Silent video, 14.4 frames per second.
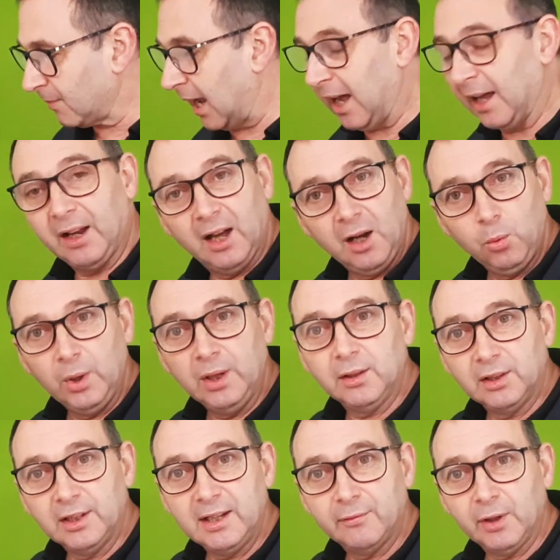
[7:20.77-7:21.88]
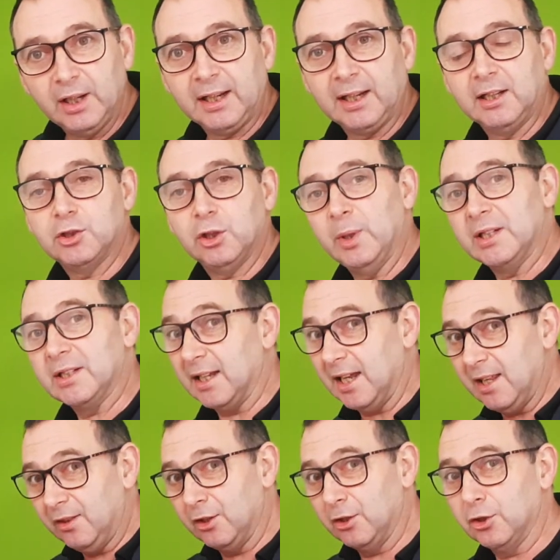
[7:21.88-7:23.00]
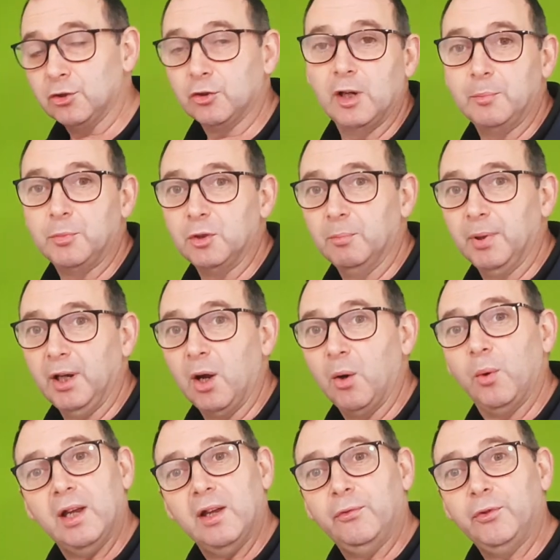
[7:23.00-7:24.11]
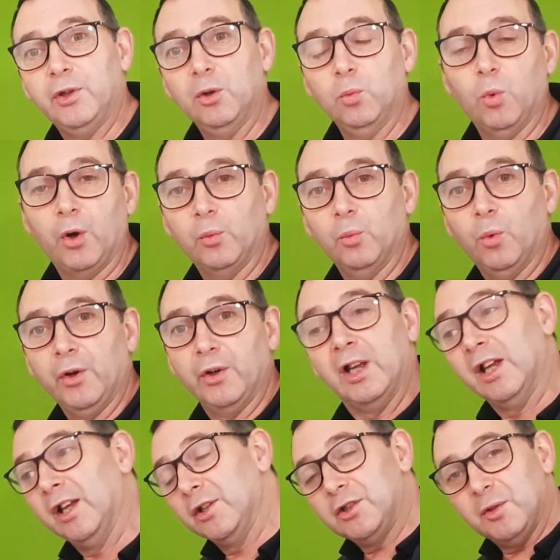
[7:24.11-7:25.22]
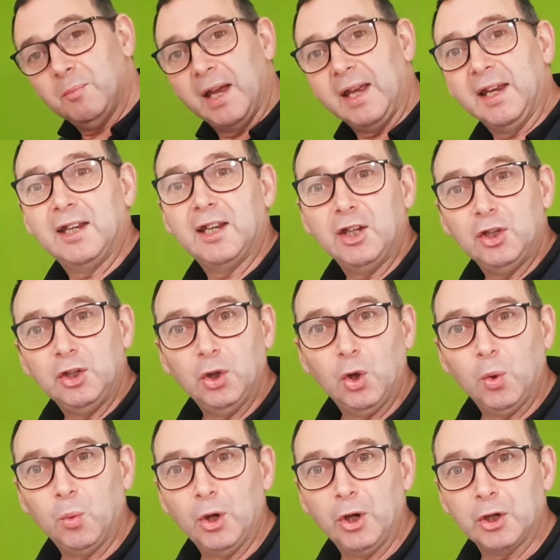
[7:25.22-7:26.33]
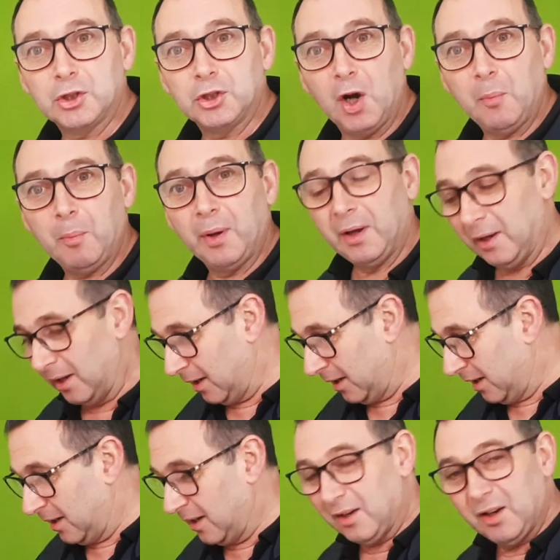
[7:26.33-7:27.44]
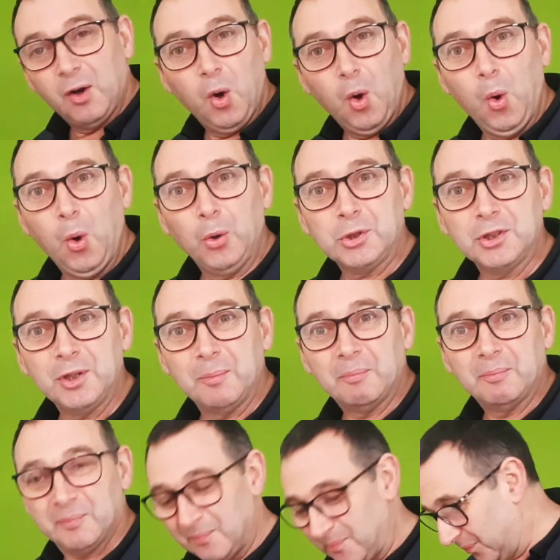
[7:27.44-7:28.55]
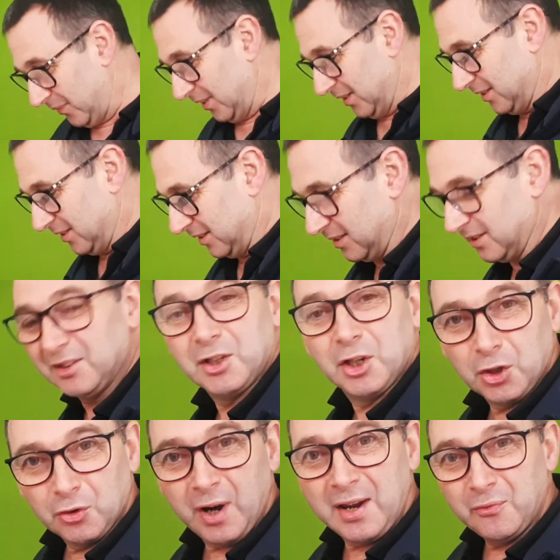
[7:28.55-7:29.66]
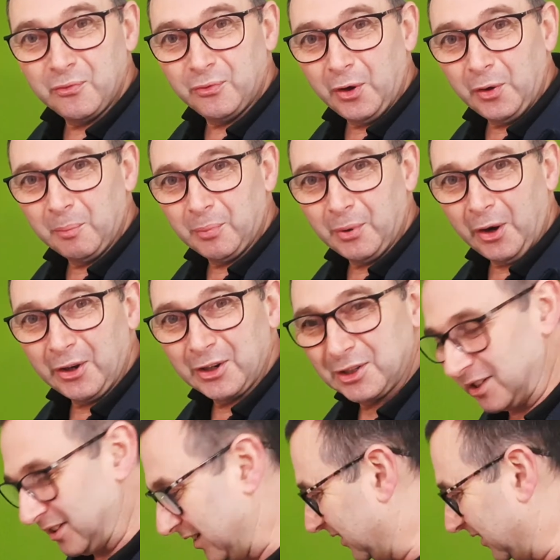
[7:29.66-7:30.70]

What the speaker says: and I will leave a link to it in the description below if you want one to make your workshop awesome. Great fun product.